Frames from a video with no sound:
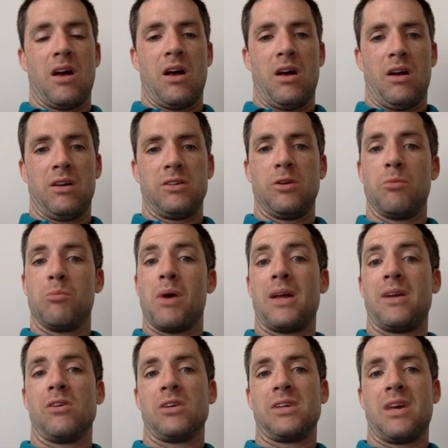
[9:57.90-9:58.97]
You may
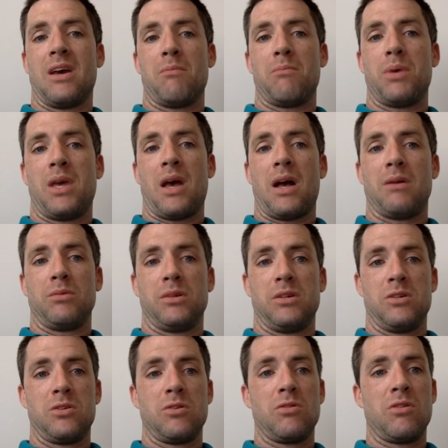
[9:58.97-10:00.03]
not yet be able to
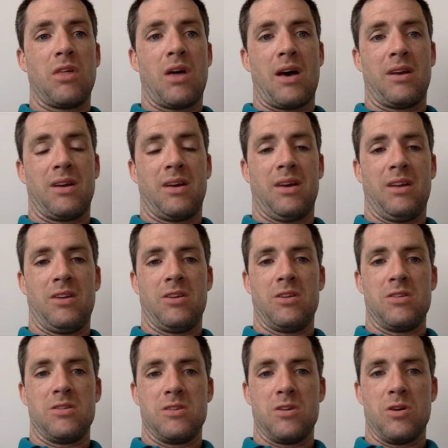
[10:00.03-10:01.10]
do that
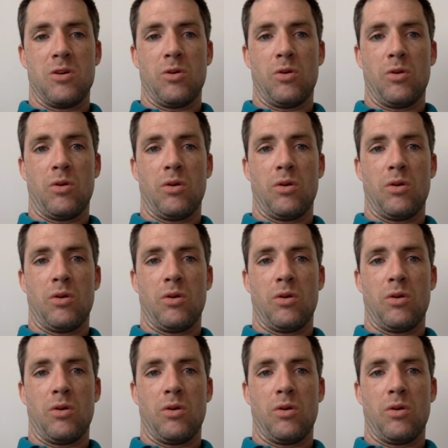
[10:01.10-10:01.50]
in your